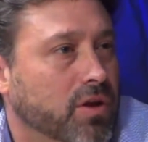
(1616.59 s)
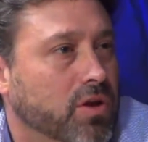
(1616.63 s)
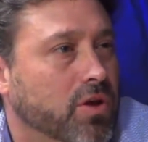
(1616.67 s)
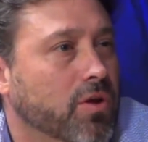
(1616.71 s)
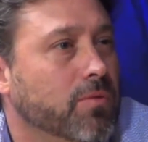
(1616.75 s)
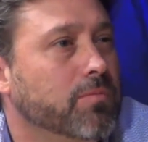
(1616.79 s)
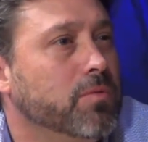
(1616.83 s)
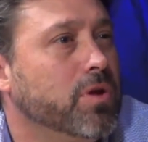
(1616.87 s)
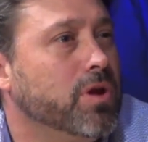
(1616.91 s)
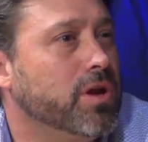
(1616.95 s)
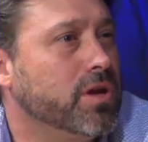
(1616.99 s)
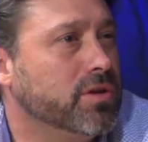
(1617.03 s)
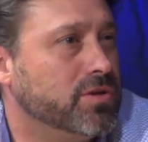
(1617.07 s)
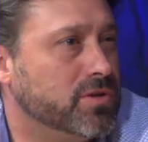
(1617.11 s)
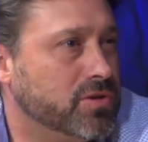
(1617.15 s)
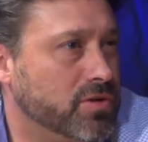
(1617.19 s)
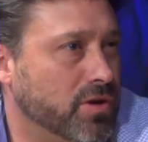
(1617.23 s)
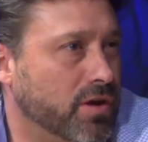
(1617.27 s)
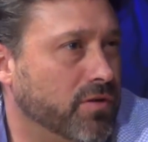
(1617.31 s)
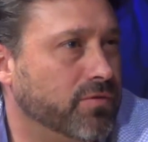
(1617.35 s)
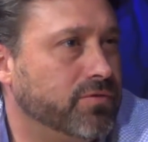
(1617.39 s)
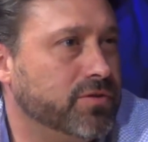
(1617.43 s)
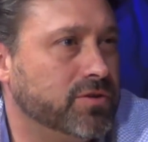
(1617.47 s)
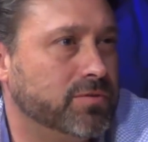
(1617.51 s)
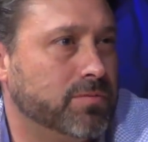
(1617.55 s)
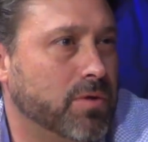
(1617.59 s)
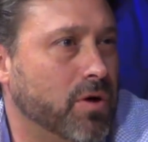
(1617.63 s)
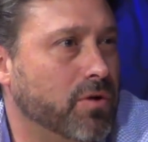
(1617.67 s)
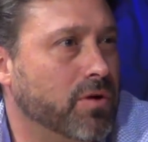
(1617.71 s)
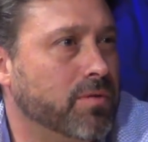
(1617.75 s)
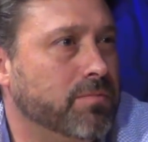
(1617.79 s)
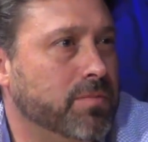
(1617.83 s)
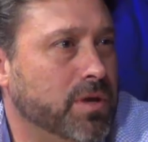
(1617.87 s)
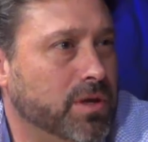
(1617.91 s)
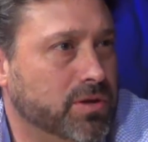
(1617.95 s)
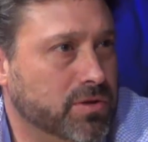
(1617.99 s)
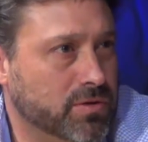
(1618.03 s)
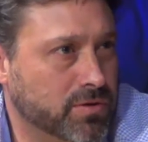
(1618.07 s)
communities of small
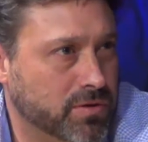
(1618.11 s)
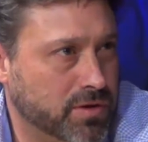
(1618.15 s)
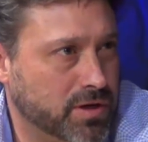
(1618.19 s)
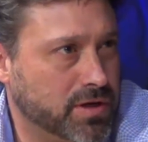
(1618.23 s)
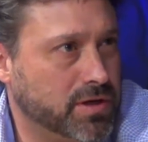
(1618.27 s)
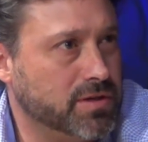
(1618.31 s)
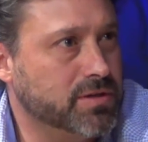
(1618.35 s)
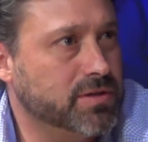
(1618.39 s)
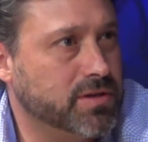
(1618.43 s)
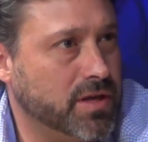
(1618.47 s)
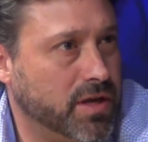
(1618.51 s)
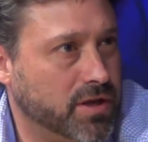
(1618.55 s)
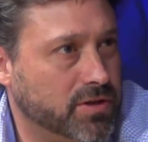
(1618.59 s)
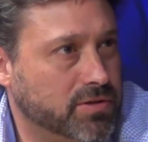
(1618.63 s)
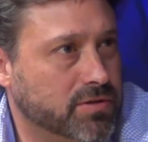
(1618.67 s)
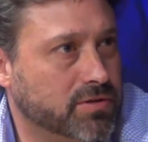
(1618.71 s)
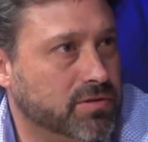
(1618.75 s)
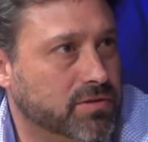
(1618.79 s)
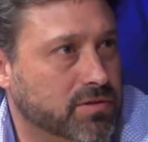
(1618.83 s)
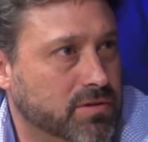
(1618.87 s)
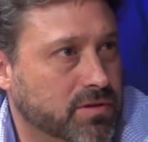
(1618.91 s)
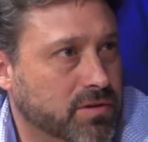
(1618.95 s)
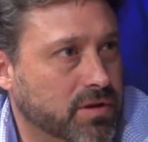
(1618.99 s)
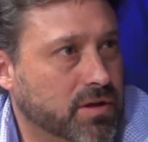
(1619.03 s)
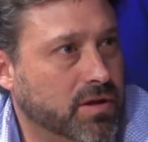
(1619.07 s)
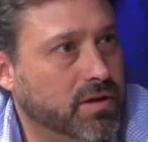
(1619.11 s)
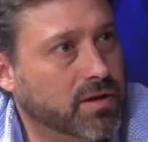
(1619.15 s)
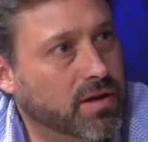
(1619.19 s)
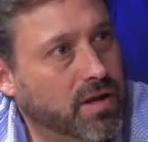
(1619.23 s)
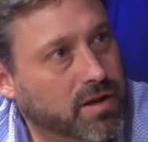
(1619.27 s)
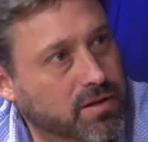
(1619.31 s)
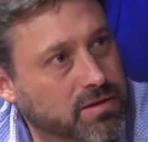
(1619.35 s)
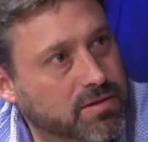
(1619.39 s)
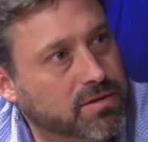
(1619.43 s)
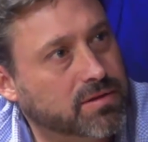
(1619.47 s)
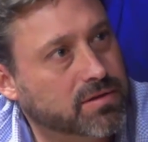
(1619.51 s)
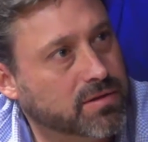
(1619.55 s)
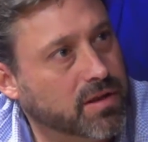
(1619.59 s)
and medium organizations, and
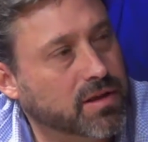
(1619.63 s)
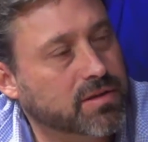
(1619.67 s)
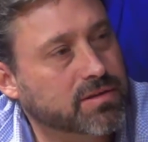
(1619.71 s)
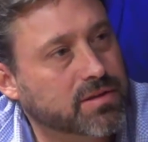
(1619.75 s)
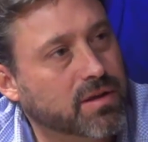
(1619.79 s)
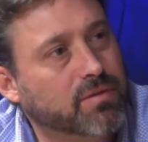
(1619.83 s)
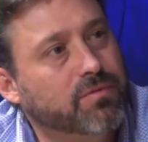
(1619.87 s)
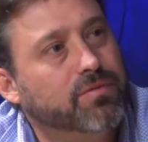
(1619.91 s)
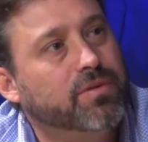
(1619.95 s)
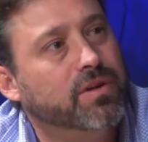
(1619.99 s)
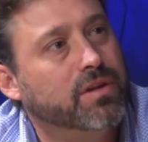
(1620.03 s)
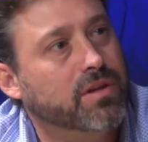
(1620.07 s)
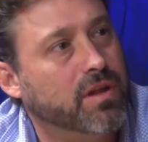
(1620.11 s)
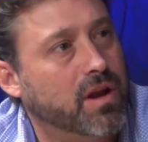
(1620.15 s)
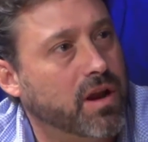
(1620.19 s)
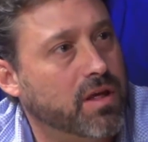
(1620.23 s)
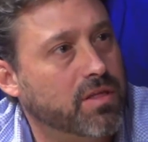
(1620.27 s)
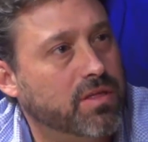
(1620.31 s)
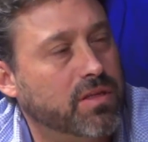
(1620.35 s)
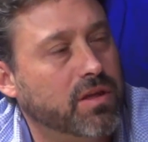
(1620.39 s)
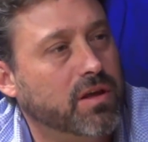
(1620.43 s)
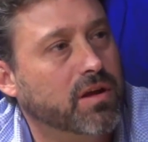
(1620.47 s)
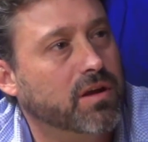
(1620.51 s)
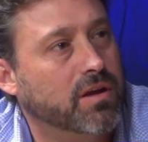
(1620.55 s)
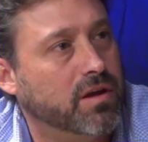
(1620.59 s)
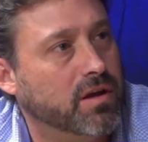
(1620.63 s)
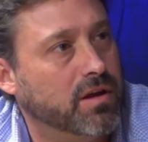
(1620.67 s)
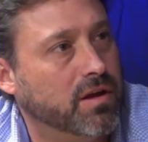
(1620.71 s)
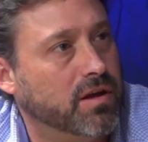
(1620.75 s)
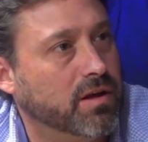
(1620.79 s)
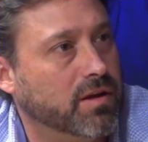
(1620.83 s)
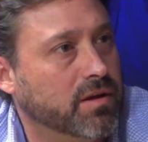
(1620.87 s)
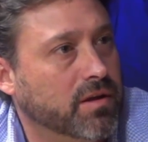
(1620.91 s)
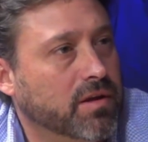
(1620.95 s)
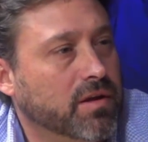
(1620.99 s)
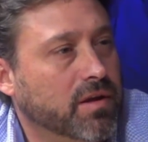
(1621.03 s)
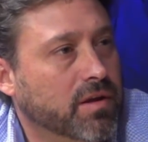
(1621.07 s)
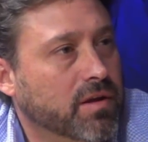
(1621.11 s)
that's that's something that I think
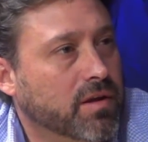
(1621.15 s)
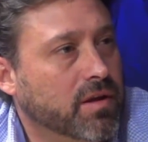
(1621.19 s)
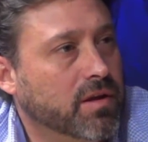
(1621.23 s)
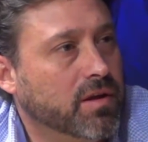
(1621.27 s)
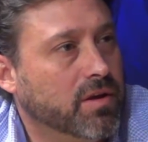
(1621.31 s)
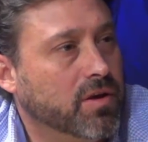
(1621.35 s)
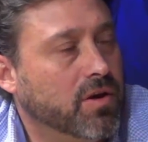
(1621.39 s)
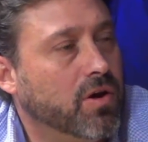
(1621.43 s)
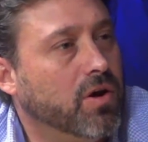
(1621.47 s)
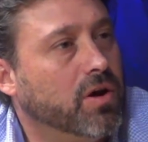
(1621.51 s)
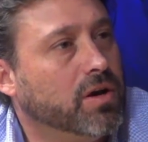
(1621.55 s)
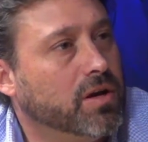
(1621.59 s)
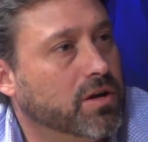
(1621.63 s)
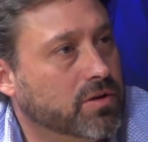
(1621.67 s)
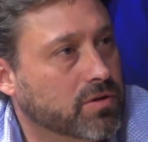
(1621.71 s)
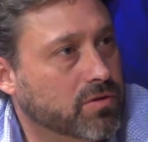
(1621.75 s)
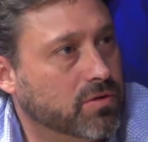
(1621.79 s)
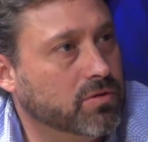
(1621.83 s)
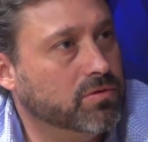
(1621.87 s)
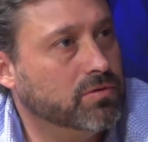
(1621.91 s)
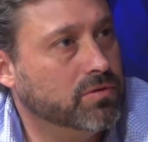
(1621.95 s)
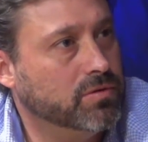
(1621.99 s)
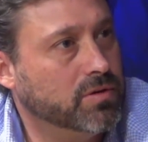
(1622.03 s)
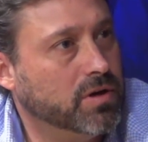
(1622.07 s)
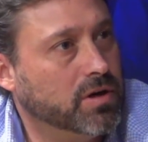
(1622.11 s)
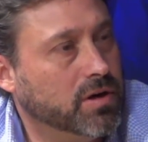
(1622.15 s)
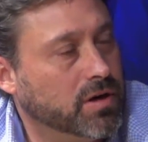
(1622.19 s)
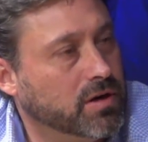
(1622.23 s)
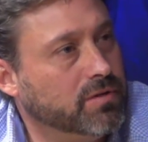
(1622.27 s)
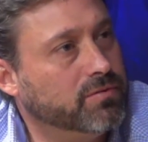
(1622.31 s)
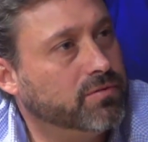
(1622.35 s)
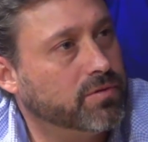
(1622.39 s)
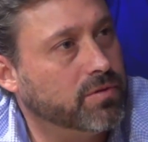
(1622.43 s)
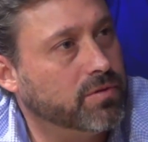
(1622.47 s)
uh, Holland could learn